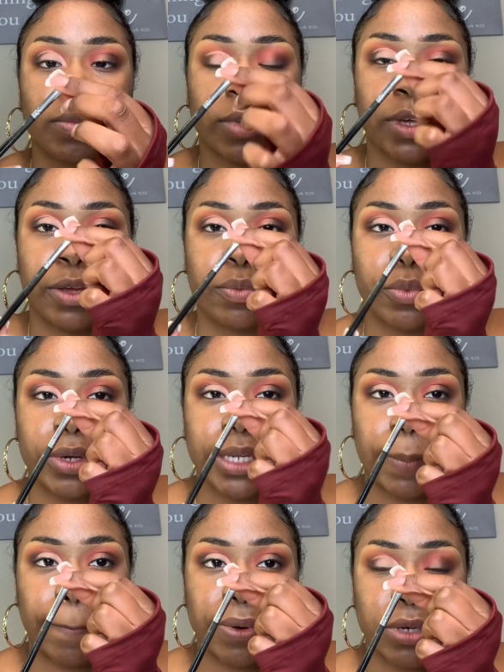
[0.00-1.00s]
and really
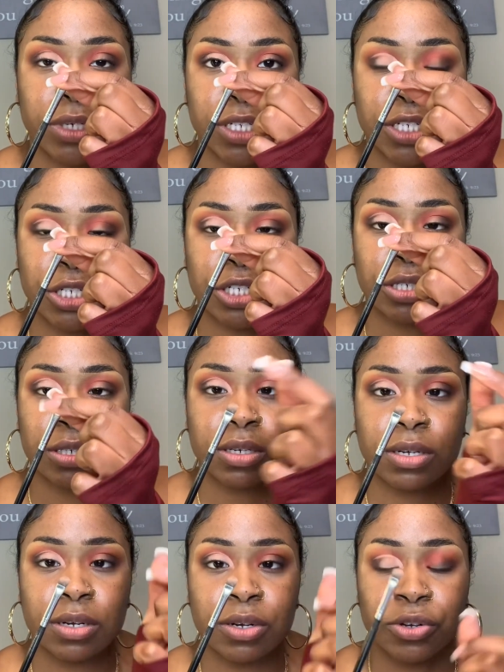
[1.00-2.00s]
push
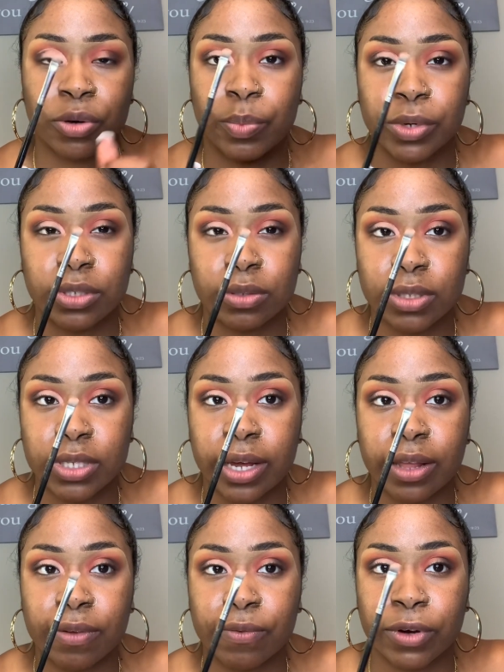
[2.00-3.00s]
your bristles
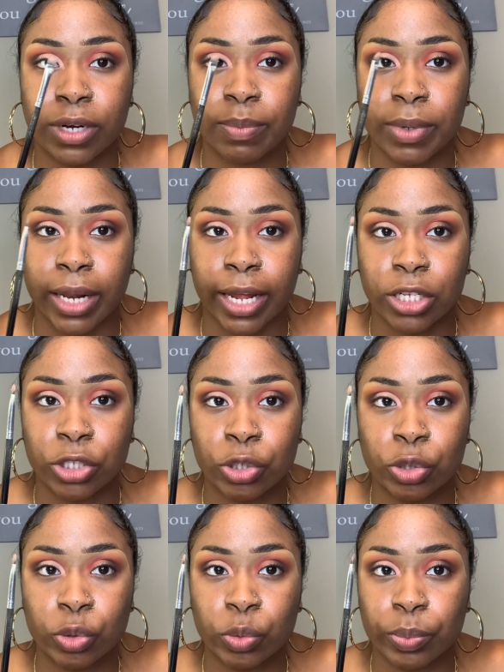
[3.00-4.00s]
together for it to be like
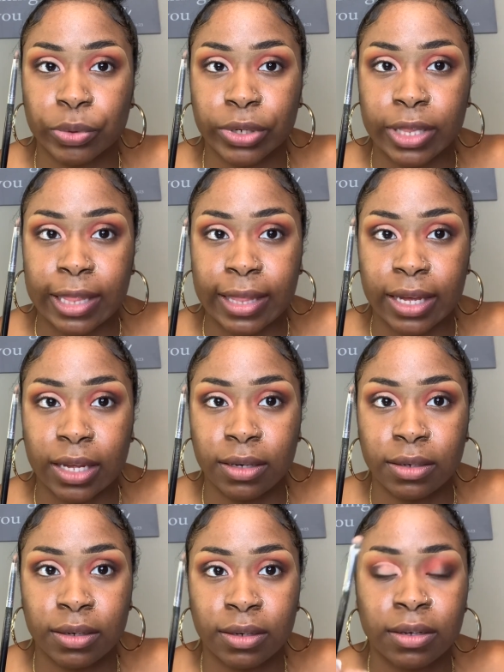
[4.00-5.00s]
super
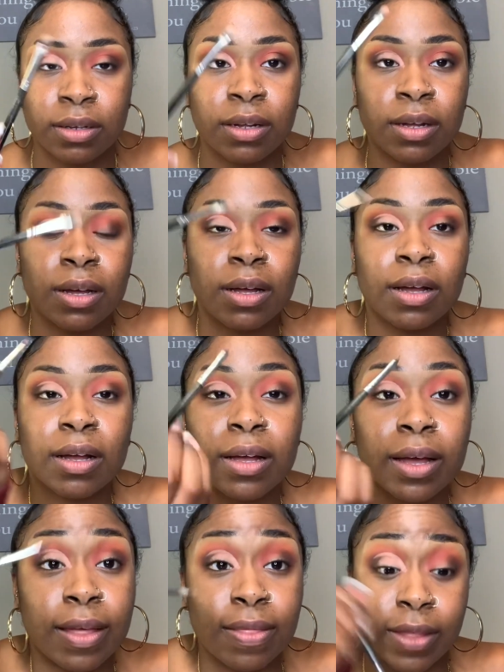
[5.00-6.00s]
thin,
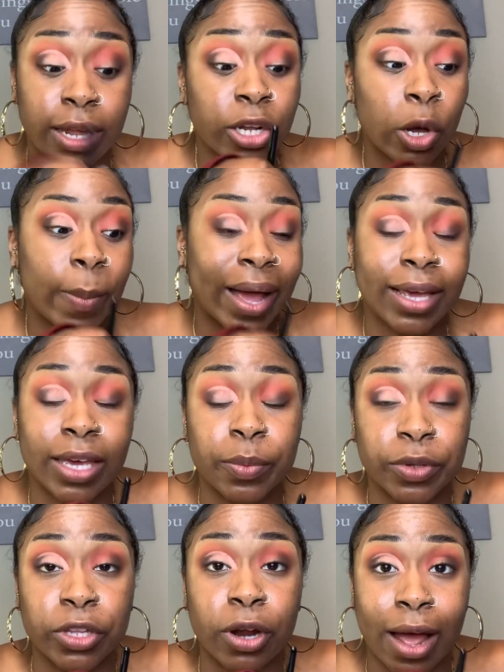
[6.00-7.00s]
and then go back in
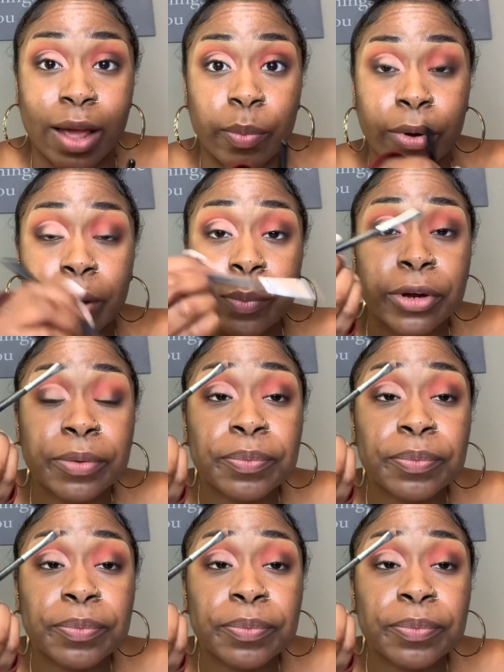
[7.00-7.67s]
with your eye primer